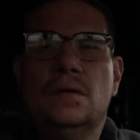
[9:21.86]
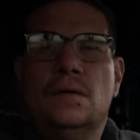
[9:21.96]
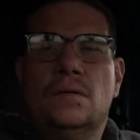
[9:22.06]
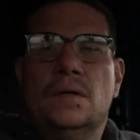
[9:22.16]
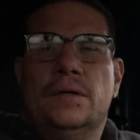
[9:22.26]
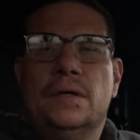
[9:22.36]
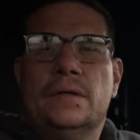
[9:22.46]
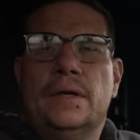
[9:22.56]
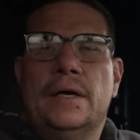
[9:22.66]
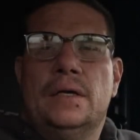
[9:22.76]
Or you
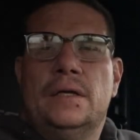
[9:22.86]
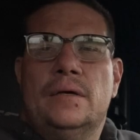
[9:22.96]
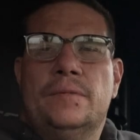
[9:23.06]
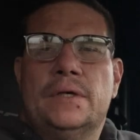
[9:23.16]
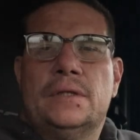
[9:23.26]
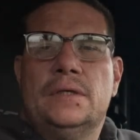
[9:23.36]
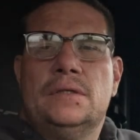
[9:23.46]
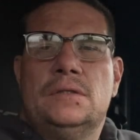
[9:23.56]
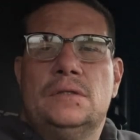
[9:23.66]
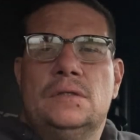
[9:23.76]
can lighten it up like
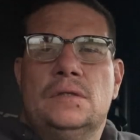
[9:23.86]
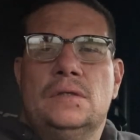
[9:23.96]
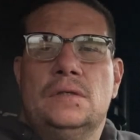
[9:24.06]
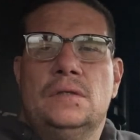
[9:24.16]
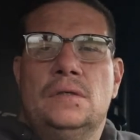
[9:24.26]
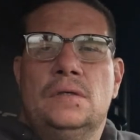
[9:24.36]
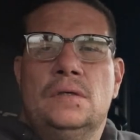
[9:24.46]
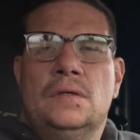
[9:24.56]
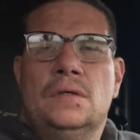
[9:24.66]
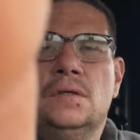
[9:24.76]
this.
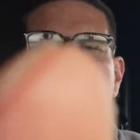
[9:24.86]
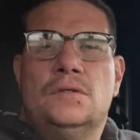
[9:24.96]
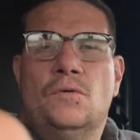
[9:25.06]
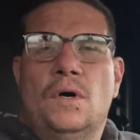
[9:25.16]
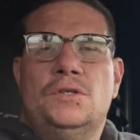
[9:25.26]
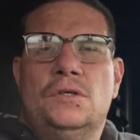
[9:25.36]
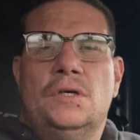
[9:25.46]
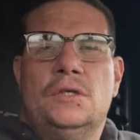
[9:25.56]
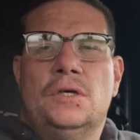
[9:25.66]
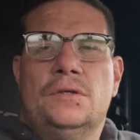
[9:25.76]
So once you
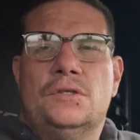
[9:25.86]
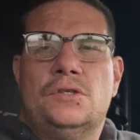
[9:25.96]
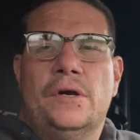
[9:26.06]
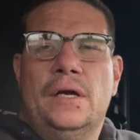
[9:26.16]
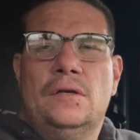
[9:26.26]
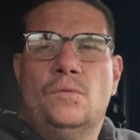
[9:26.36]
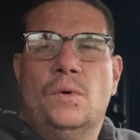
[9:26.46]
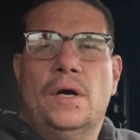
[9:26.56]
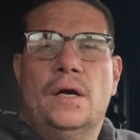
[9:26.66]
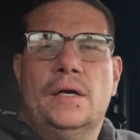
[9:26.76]
touch on the screen to
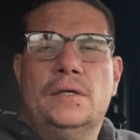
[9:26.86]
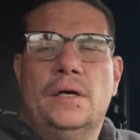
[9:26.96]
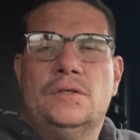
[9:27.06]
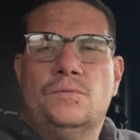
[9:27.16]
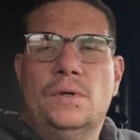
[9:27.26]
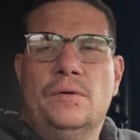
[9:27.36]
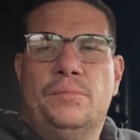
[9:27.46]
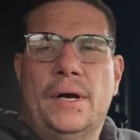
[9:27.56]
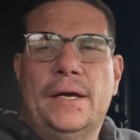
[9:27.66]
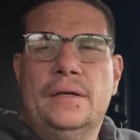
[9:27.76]
where it's really
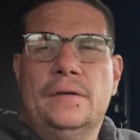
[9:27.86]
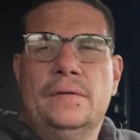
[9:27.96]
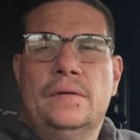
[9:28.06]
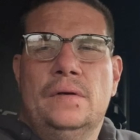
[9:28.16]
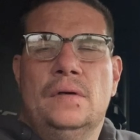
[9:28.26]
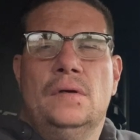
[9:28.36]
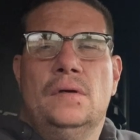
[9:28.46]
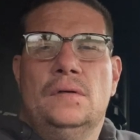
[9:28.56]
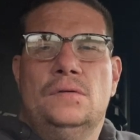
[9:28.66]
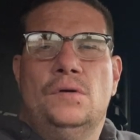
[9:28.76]
bright,
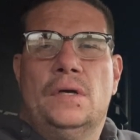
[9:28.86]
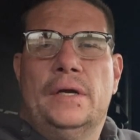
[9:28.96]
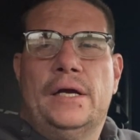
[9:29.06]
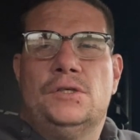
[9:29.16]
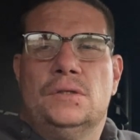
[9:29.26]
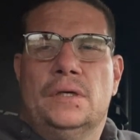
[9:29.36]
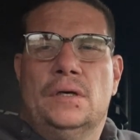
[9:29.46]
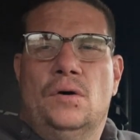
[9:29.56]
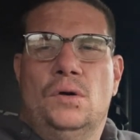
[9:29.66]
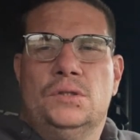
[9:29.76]
you can actually
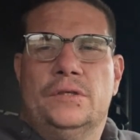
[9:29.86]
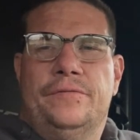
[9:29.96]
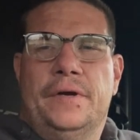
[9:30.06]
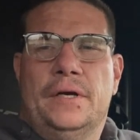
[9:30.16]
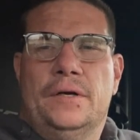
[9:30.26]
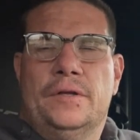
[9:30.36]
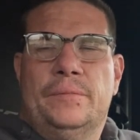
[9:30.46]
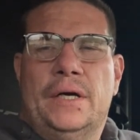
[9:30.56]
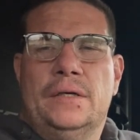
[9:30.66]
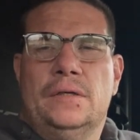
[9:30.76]
hold your finger on the
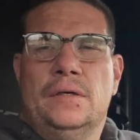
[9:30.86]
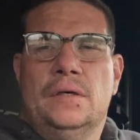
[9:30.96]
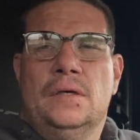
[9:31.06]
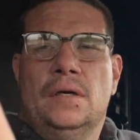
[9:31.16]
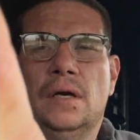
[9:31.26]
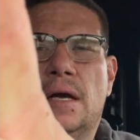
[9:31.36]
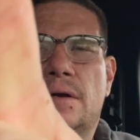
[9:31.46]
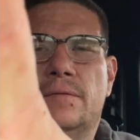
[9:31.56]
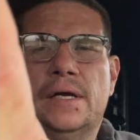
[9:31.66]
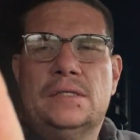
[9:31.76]
button
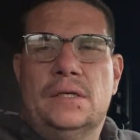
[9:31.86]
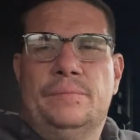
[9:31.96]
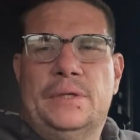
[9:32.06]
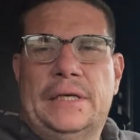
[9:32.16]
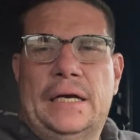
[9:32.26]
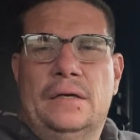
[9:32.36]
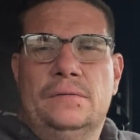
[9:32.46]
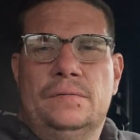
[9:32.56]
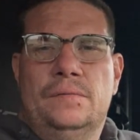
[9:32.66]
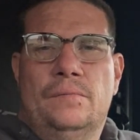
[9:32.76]
and raise it up and down.
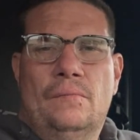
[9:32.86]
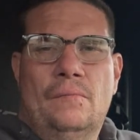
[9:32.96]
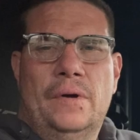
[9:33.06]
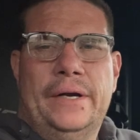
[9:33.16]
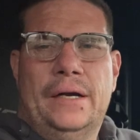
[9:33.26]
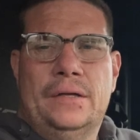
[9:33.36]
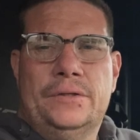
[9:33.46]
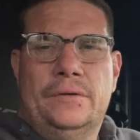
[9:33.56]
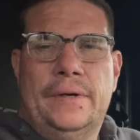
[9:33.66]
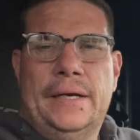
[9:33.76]
Here, I'll
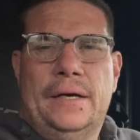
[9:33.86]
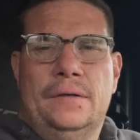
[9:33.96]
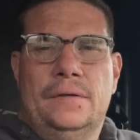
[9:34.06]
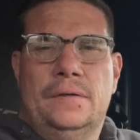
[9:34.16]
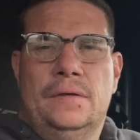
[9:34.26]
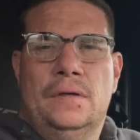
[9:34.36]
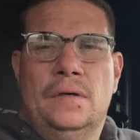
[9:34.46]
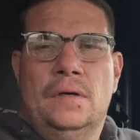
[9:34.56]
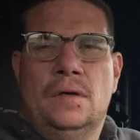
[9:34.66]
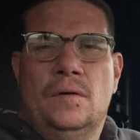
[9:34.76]
do it right now.
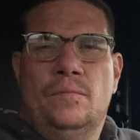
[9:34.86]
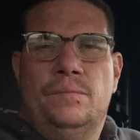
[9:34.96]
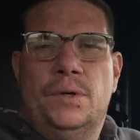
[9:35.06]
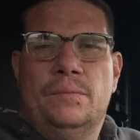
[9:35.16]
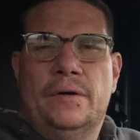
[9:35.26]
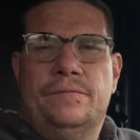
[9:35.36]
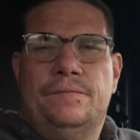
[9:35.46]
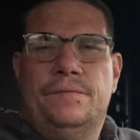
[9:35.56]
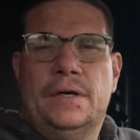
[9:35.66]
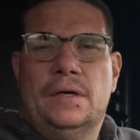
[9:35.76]
Put my
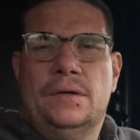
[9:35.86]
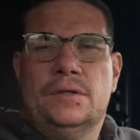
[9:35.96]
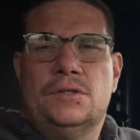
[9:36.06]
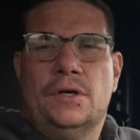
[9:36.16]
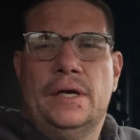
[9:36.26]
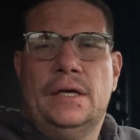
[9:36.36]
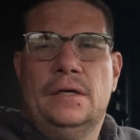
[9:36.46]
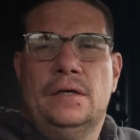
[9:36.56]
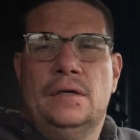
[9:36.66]
finger on the screen.